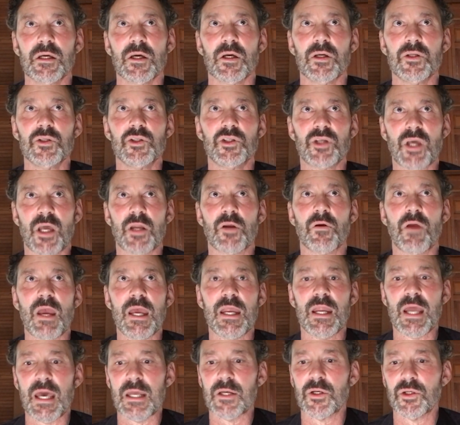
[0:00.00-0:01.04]
generate
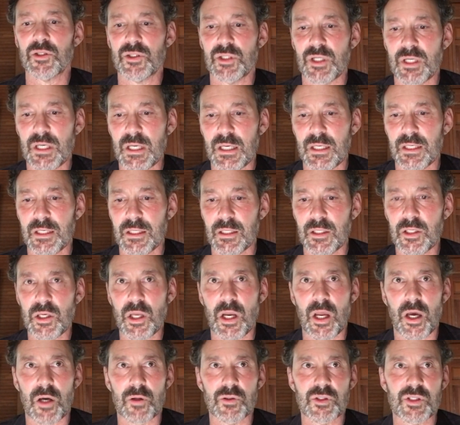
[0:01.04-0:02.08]
energy,
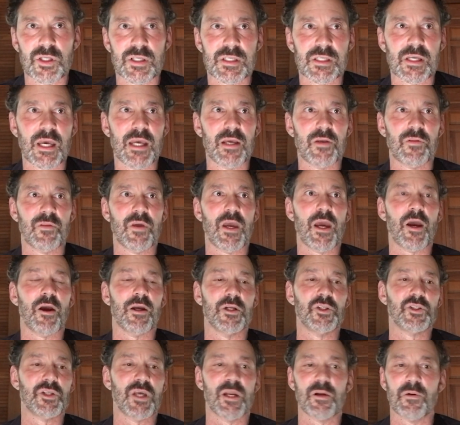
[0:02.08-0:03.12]
just like they're a
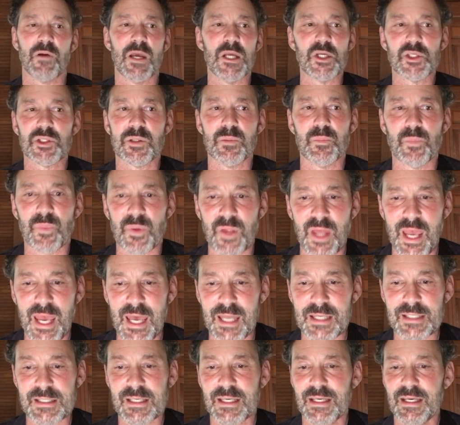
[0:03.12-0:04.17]
generation plant.
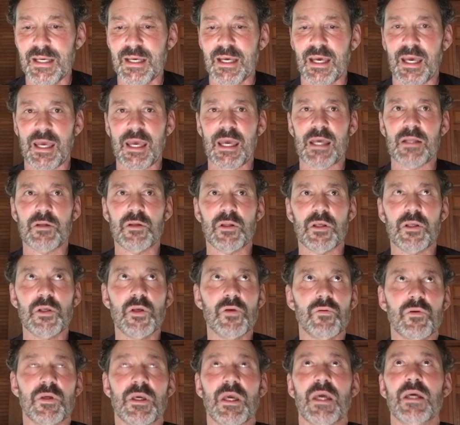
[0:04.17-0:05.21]
And you
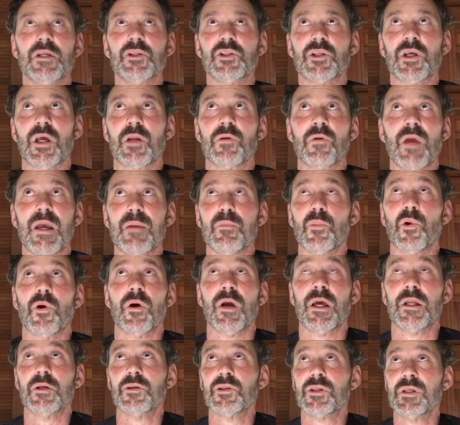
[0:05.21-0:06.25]
can generate more
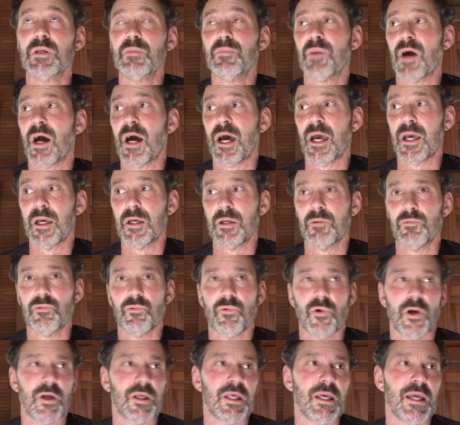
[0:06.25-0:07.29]
energy by
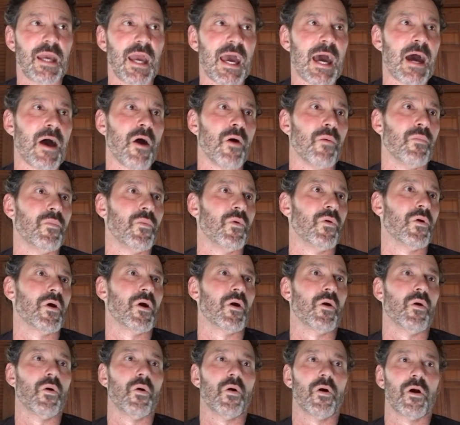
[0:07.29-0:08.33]
working out more
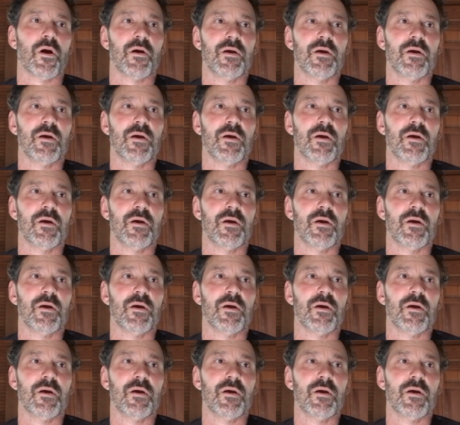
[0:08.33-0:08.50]
or